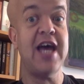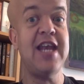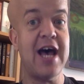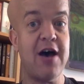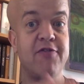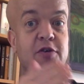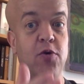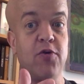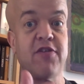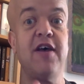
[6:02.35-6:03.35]
And now, of
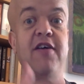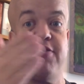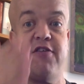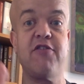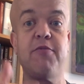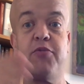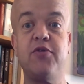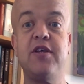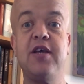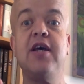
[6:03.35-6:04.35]
course, she is
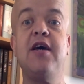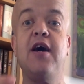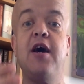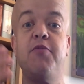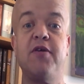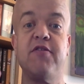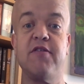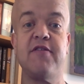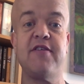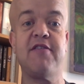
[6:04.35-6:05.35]
supporting her brothers
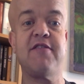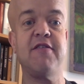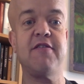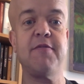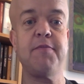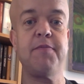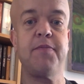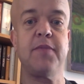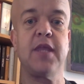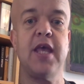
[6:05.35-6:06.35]
and sisters.
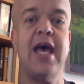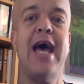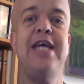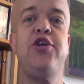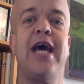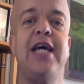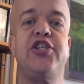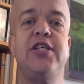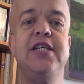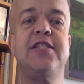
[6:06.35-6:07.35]

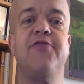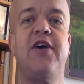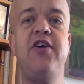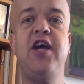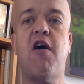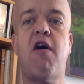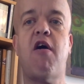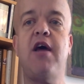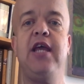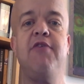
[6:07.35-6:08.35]
Education is very
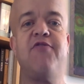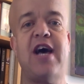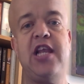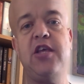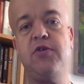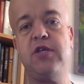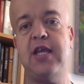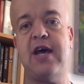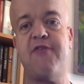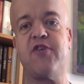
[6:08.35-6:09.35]
highly valued
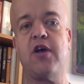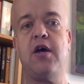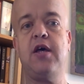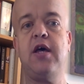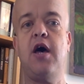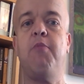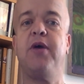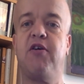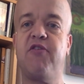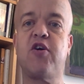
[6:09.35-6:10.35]
in Africa
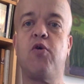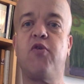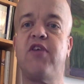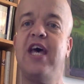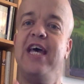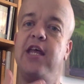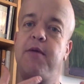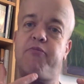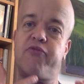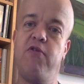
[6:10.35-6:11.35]
because, of course, it
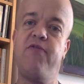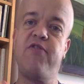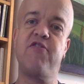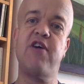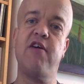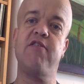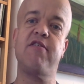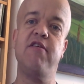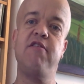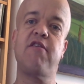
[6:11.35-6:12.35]
improves your
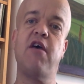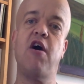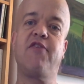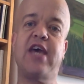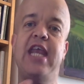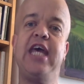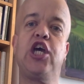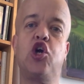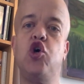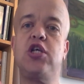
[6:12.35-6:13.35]
chances of
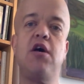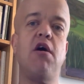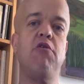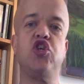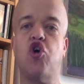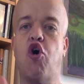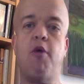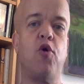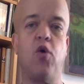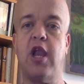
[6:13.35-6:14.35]
getting good
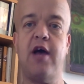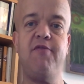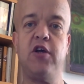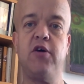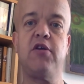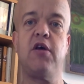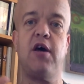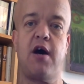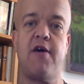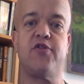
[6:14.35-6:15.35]
job or livelihood
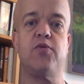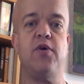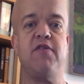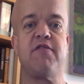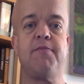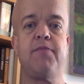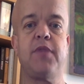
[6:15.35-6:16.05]
afterwards.